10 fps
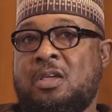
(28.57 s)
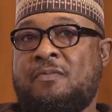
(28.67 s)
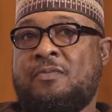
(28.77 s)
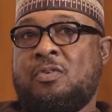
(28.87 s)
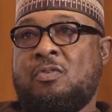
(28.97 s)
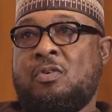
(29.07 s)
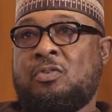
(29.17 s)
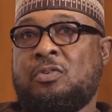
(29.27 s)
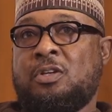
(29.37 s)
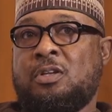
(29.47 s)
If you go
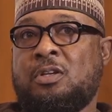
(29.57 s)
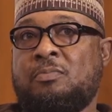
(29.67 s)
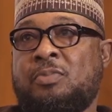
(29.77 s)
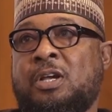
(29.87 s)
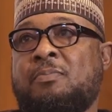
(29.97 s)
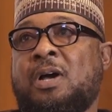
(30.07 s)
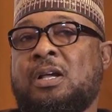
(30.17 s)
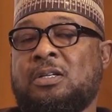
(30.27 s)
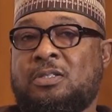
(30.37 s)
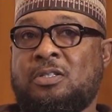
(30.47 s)
to the big
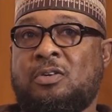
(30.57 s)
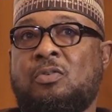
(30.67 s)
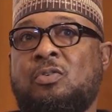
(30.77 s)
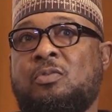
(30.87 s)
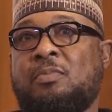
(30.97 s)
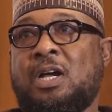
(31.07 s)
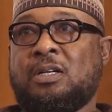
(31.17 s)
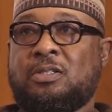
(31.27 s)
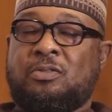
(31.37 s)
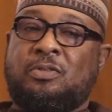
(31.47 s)
banks, the old
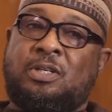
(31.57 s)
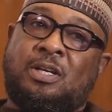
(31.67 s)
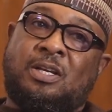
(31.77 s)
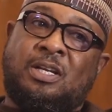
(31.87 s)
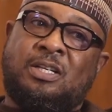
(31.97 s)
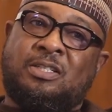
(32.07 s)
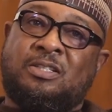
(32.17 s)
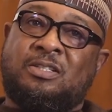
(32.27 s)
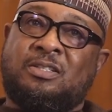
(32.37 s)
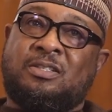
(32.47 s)
banks today,
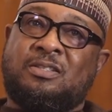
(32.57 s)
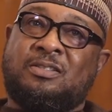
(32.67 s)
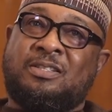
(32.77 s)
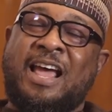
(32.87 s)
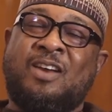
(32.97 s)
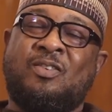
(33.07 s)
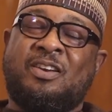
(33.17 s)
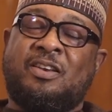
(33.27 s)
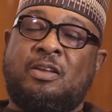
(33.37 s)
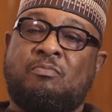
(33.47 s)
they are
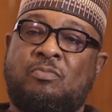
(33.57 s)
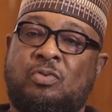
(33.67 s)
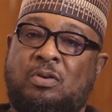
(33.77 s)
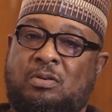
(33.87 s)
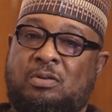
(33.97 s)
not nimble.